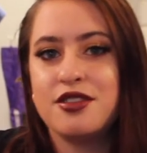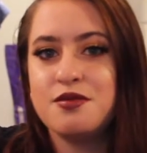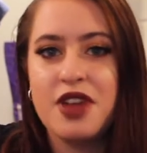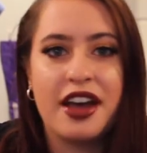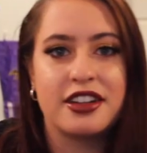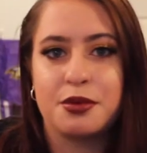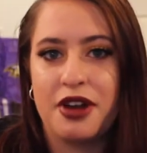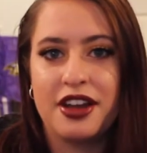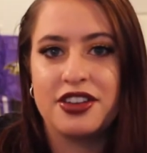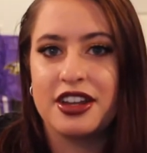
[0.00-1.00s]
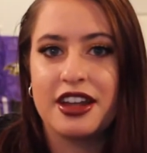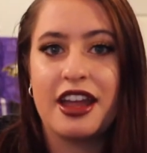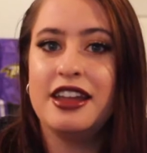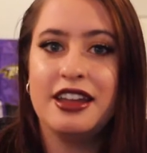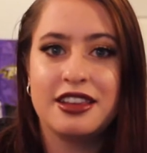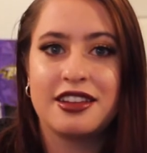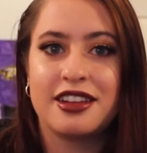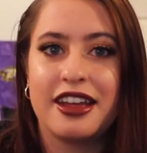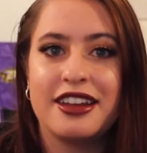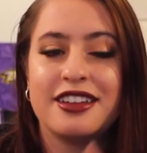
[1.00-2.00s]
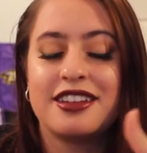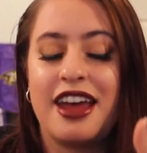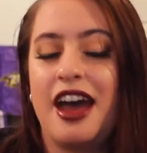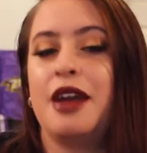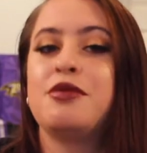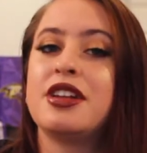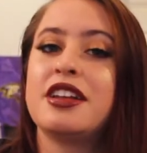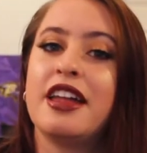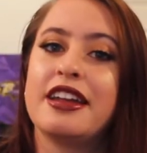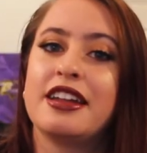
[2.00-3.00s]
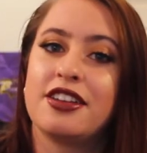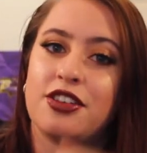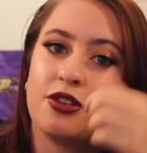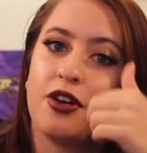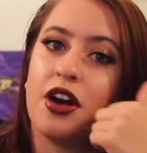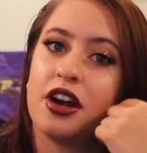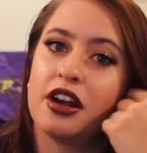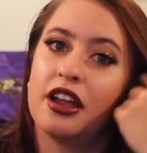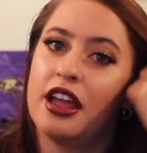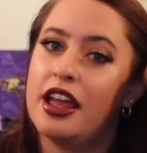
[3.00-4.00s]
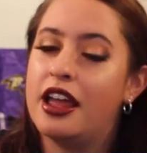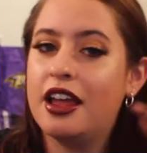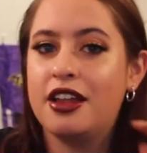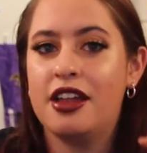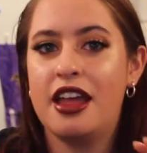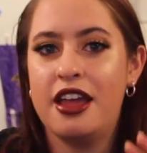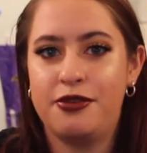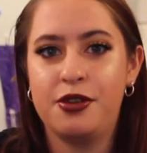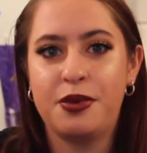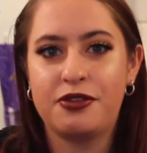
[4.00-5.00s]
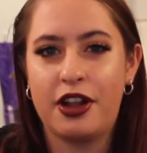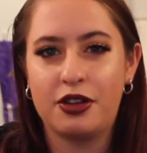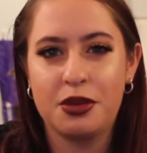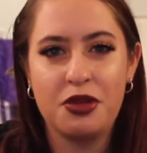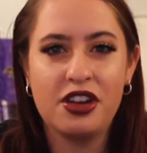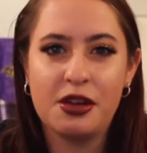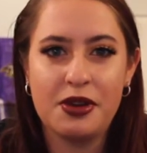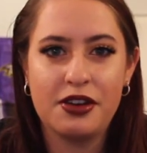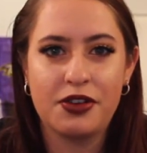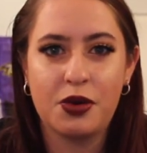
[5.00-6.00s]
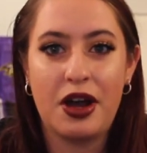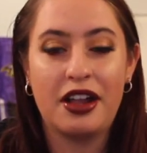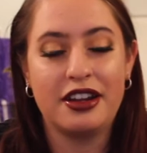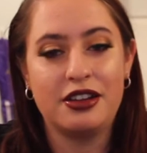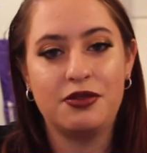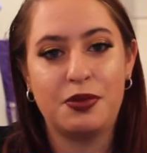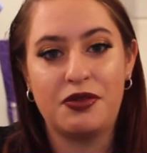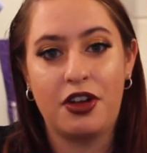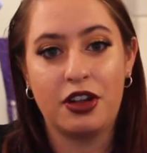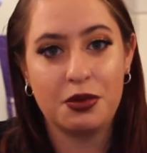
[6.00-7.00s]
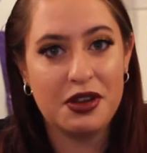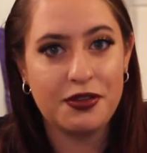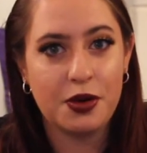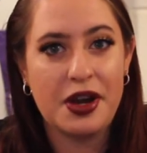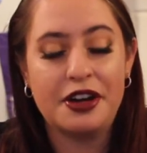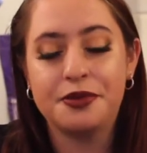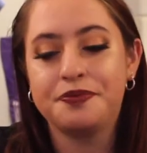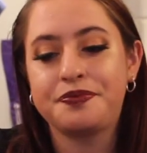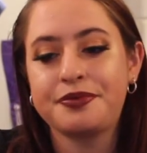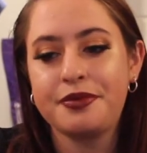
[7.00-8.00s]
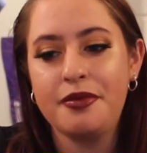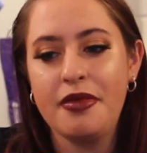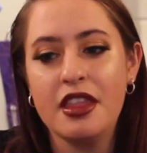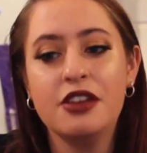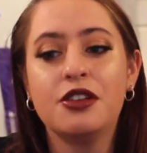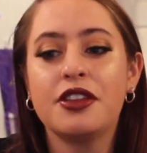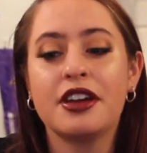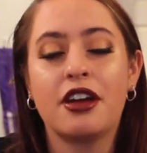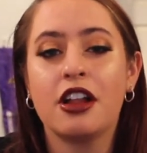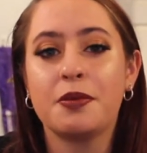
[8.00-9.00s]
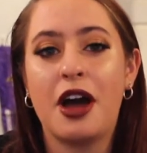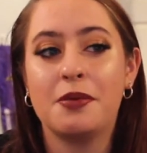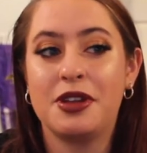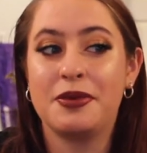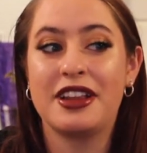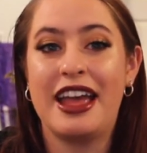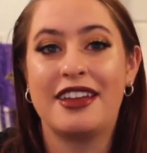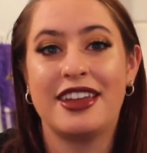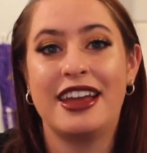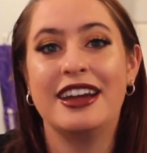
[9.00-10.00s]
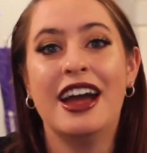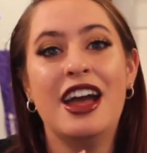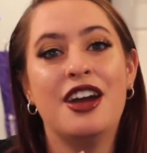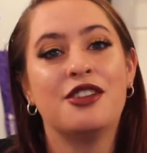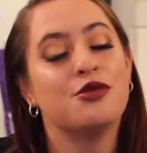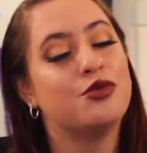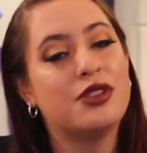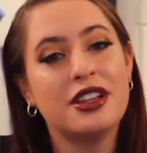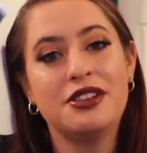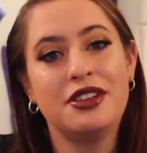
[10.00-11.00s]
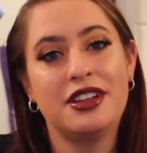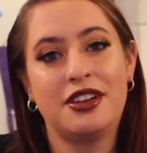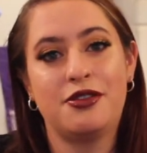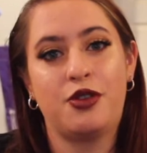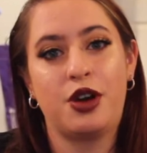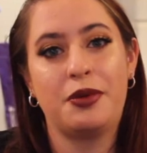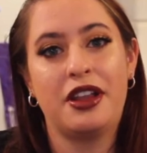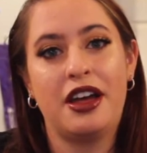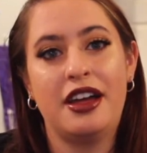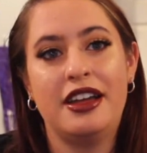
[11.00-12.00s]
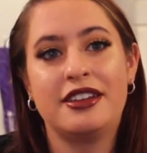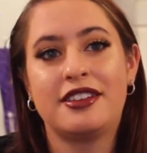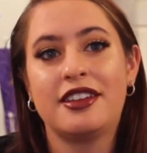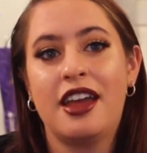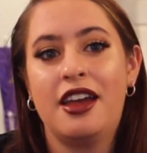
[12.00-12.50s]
not surprising in the slightest. I'm really liking it so far. If you've been following the beauty community for a while and you've been following me for a while, you know that ColourPop typically has a really, really good formula. It's